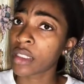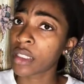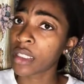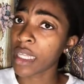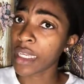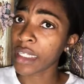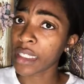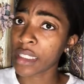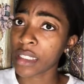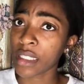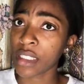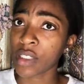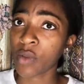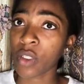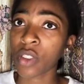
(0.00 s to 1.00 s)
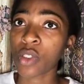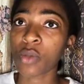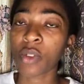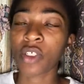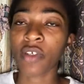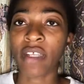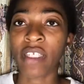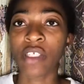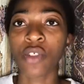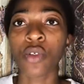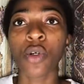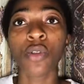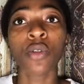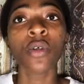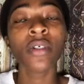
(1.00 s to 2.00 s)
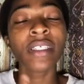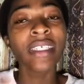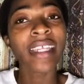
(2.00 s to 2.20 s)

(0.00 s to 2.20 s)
Nengi this, it wasn't so much of an issue, although